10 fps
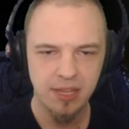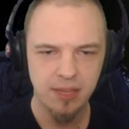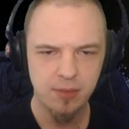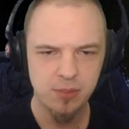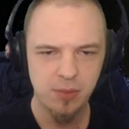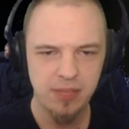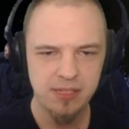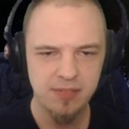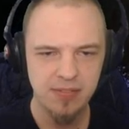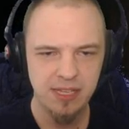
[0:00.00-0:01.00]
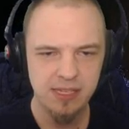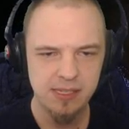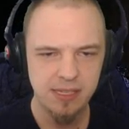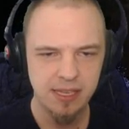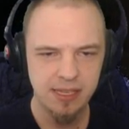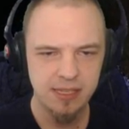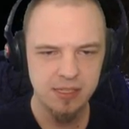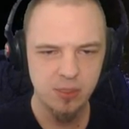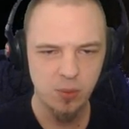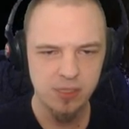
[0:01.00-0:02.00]
But it was relatively easy to
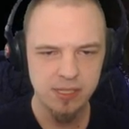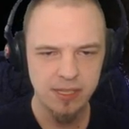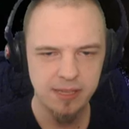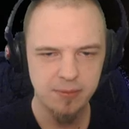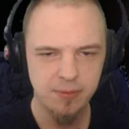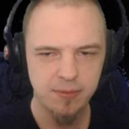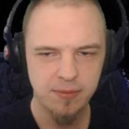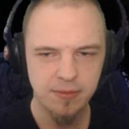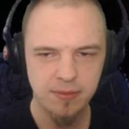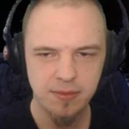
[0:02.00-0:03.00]
get into, wasn't it?